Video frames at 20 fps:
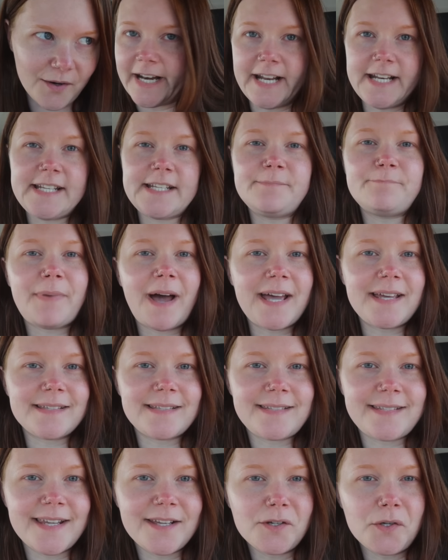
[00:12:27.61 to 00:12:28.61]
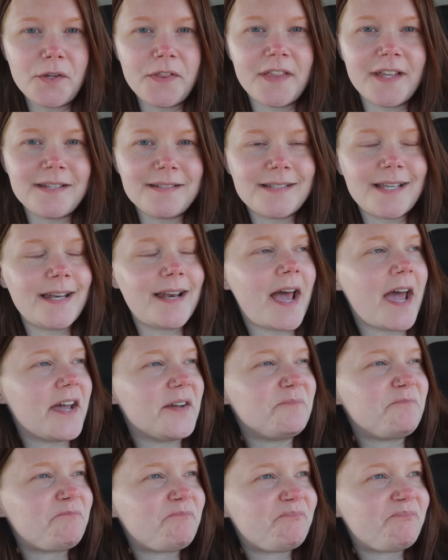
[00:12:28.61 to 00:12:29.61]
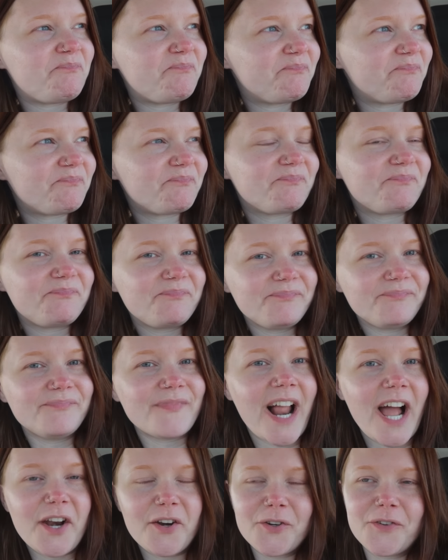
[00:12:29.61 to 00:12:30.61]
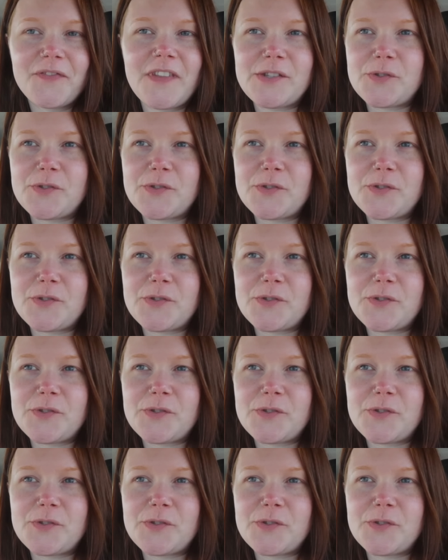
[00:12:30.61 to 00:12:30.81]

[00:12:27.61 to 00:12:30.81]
And I didn't buy a single thing today. I don't know if